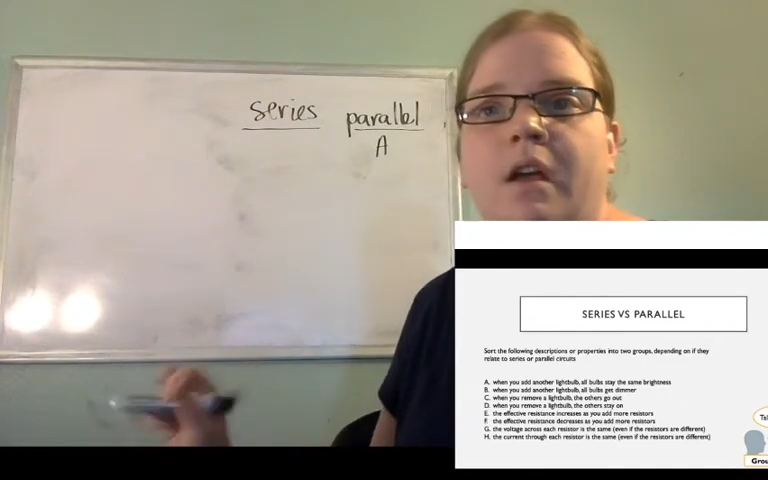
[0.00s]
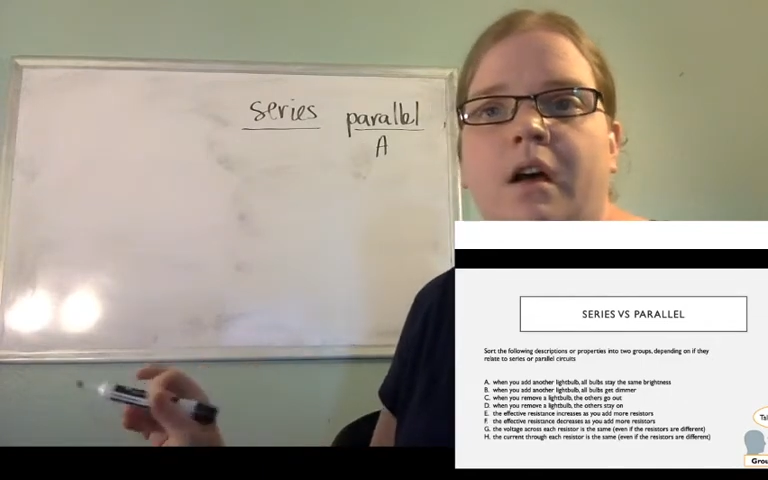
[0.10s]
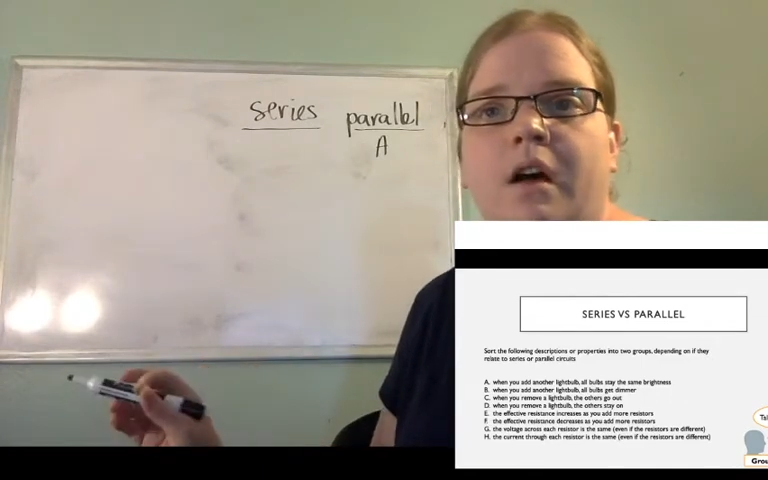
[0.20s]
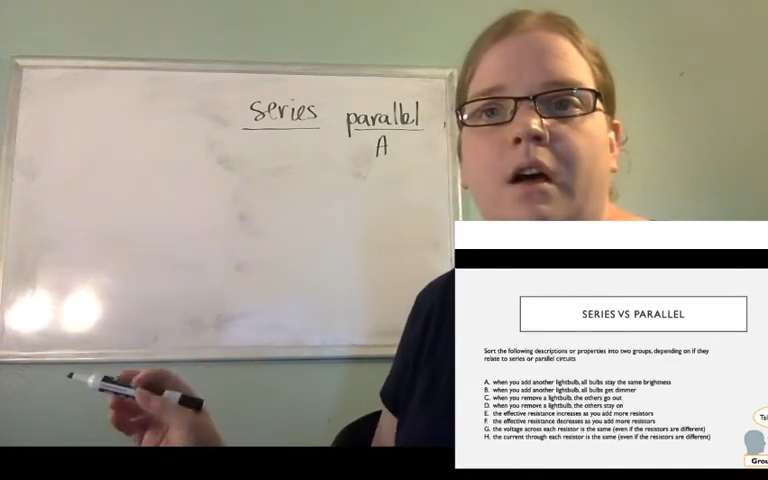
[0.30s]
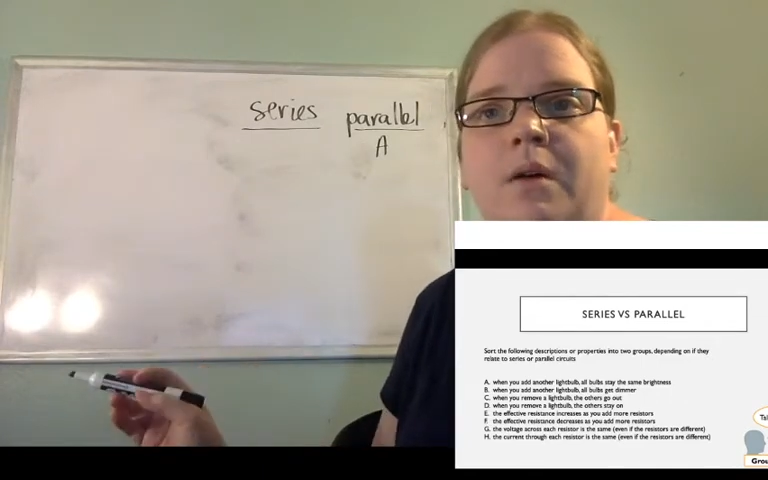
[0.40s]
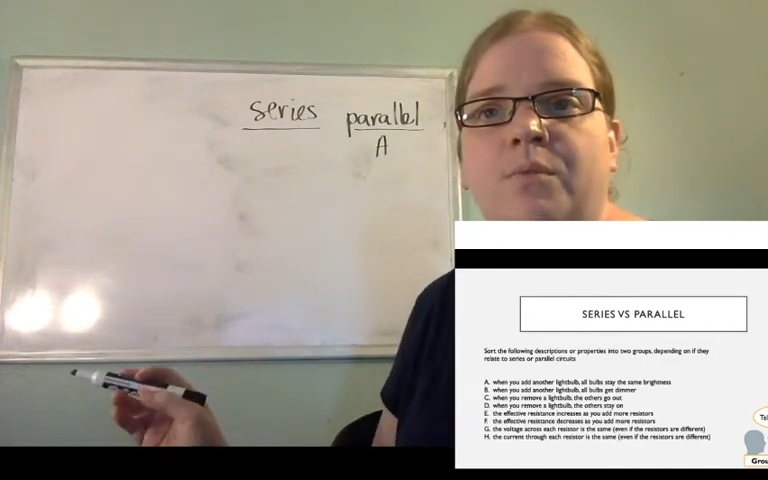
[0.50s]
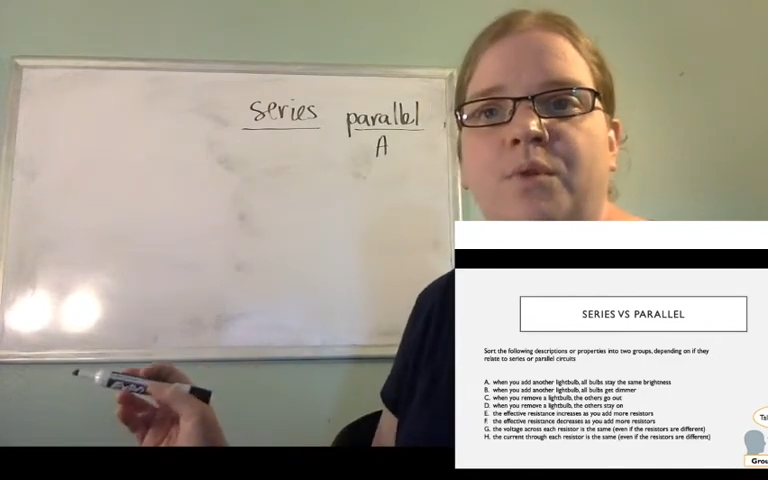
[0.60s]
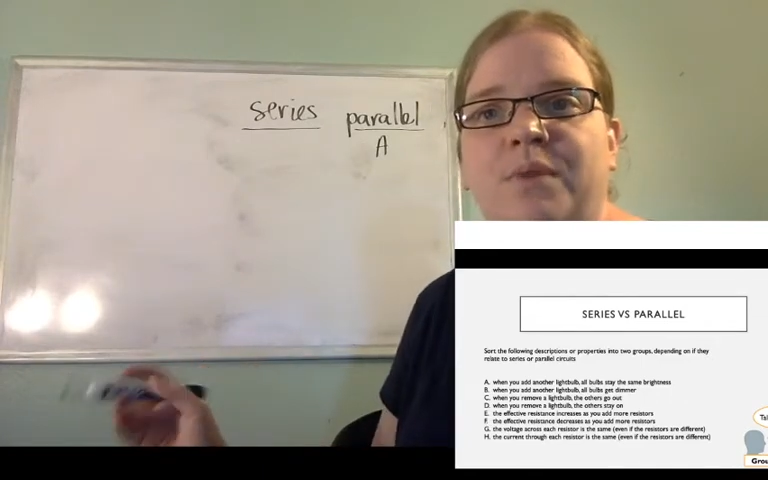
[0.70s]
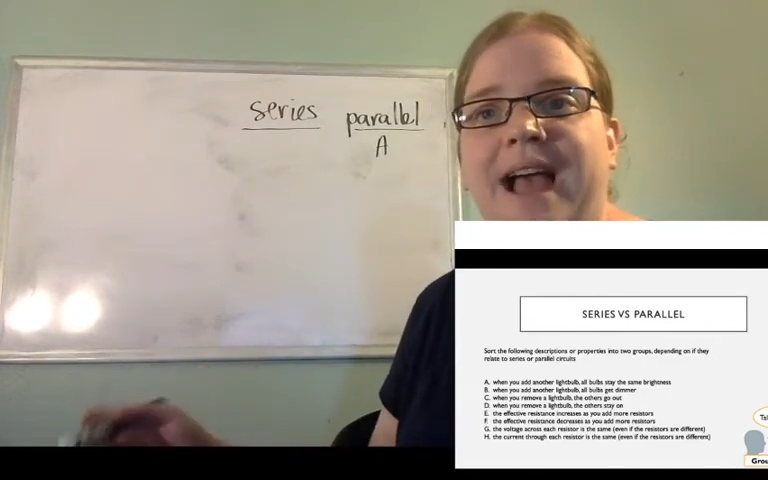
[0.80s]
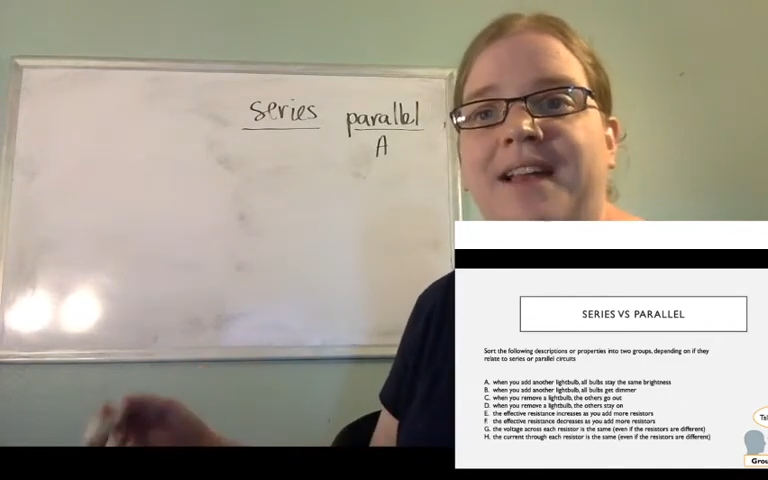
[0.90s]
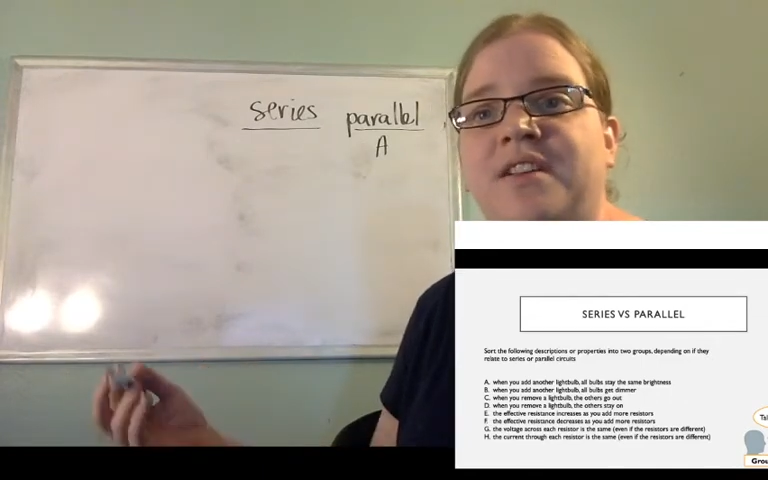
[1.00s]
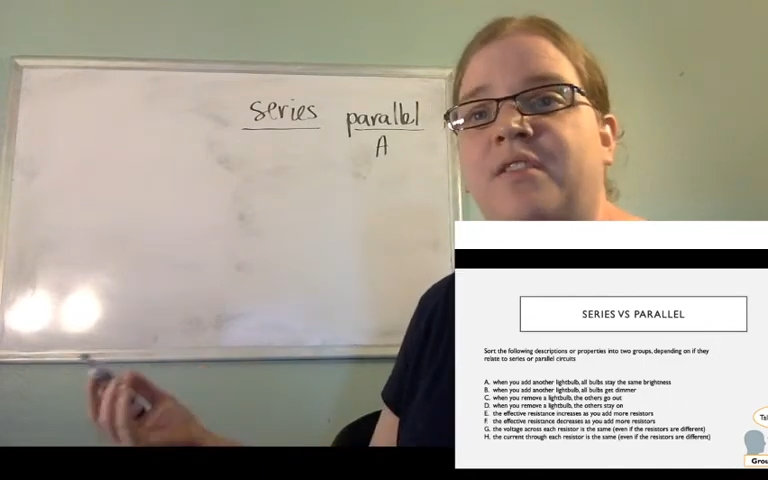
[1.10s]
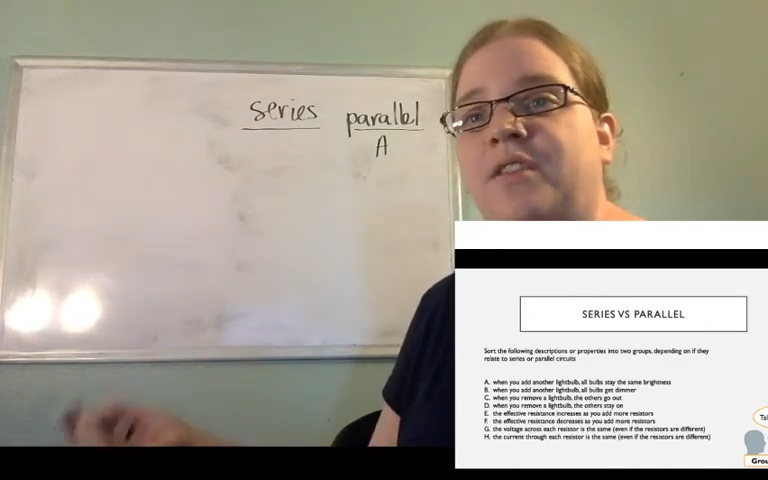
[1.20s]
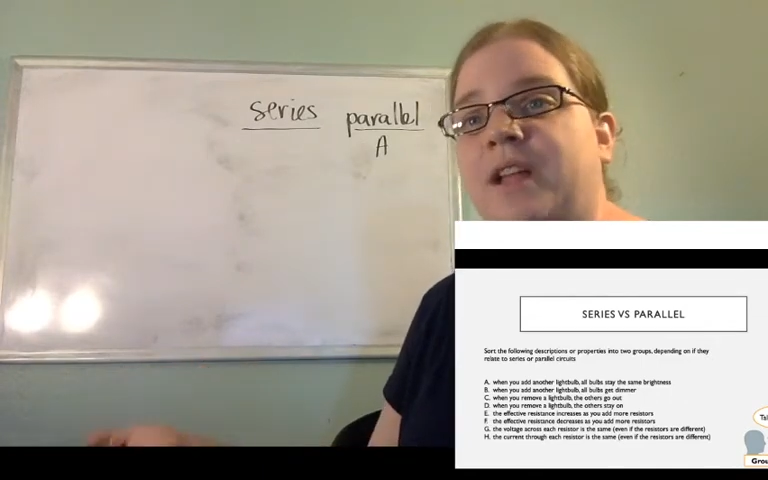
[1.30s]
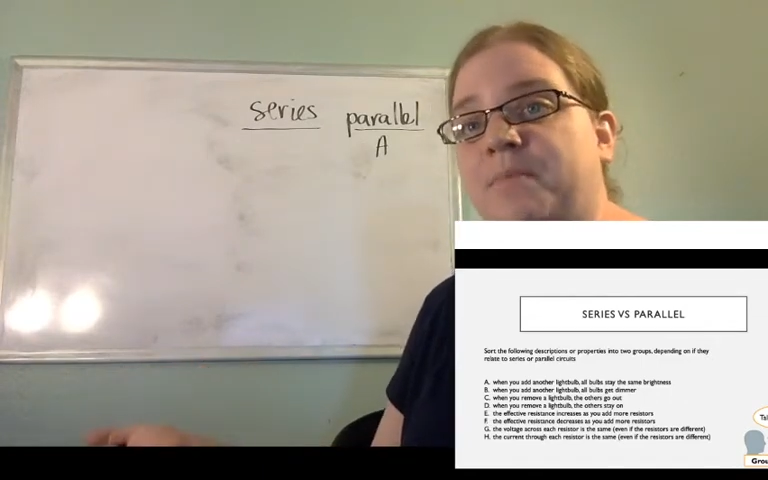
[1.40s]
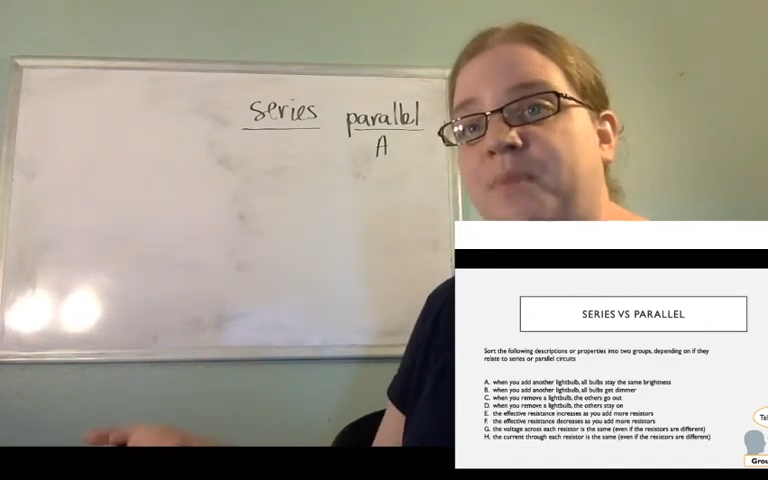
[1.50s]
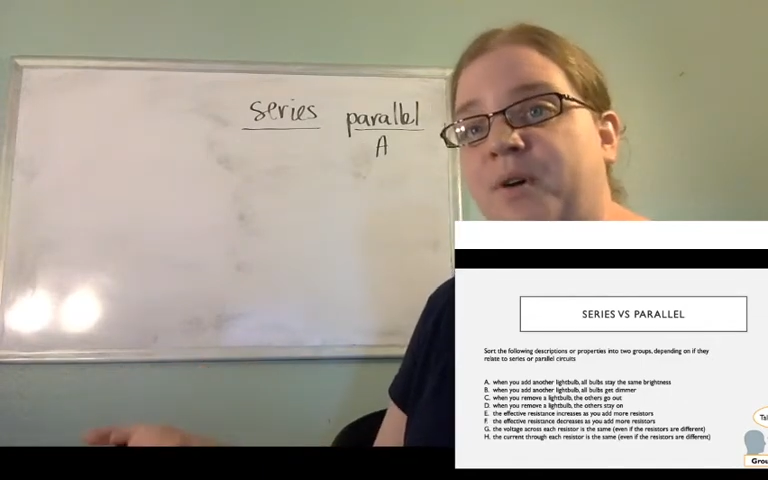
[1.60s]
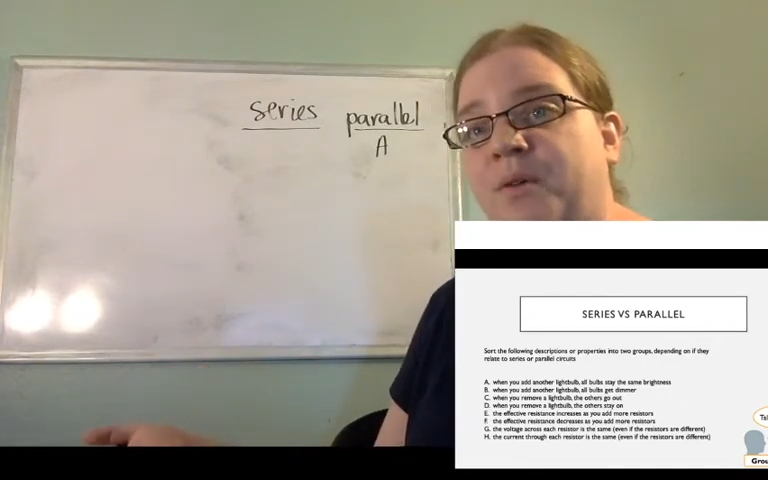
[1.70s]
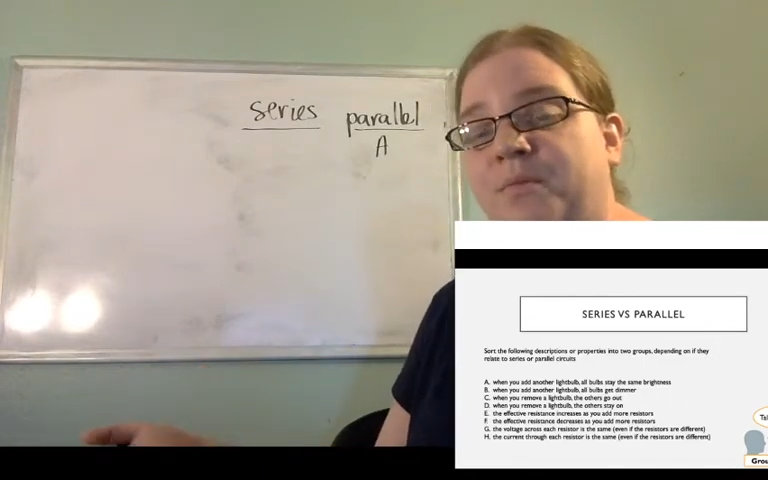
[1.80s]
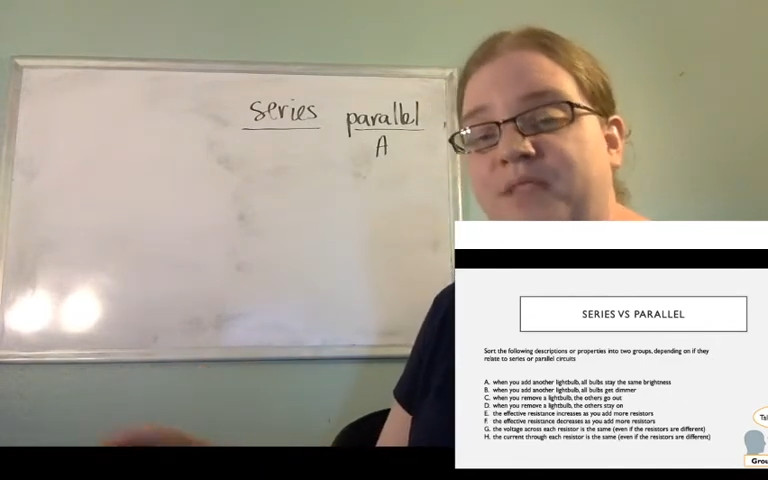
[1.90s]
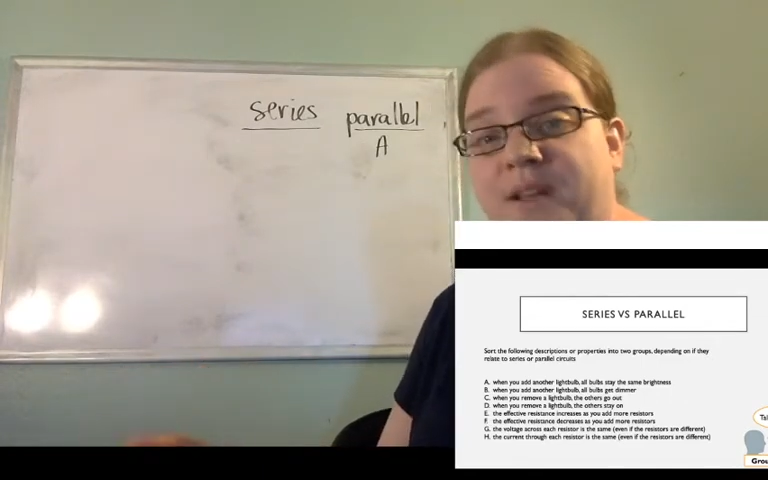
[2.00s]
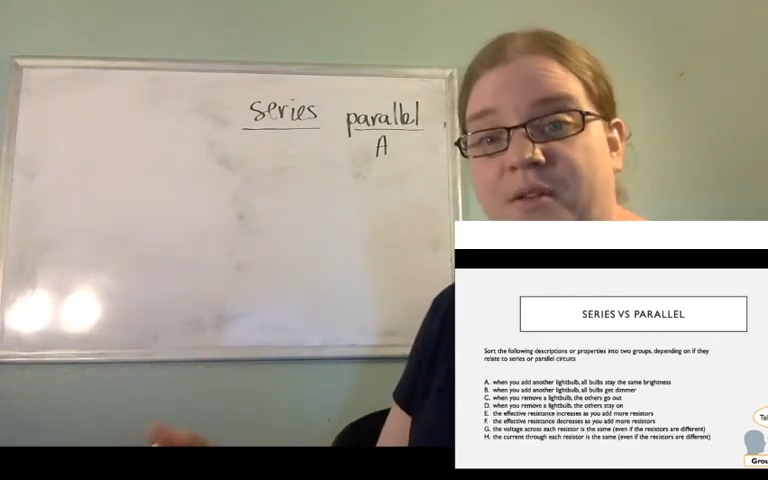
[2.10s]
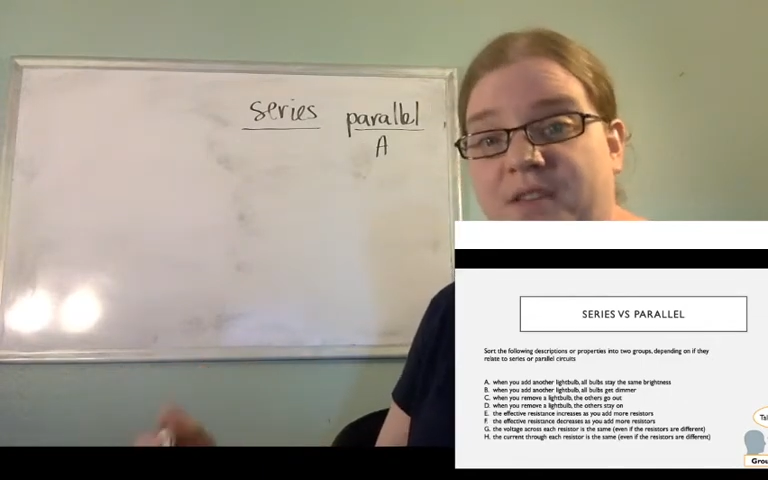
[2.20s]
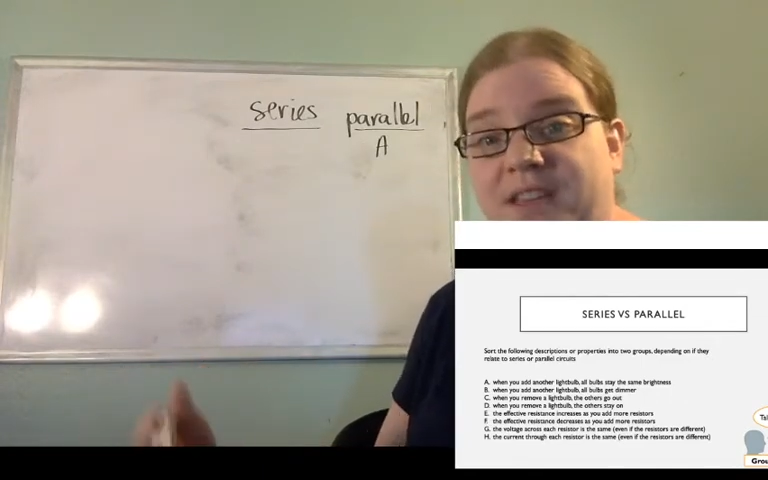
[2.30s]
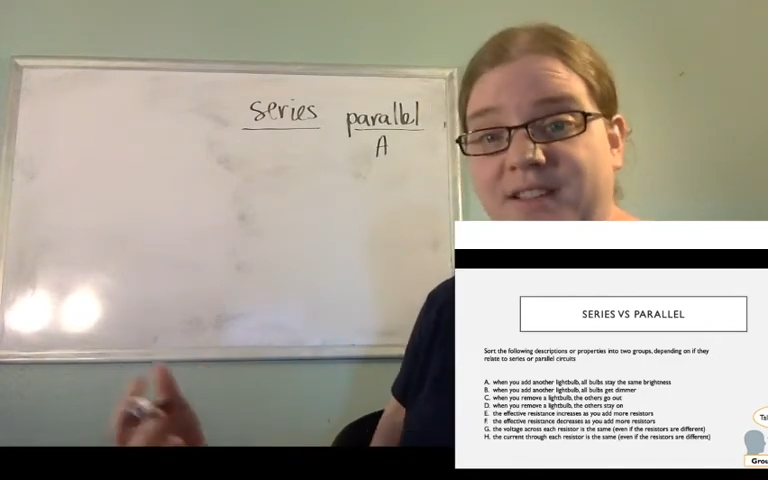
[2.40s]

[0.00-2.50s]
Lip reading: When we add another light bulb, they all get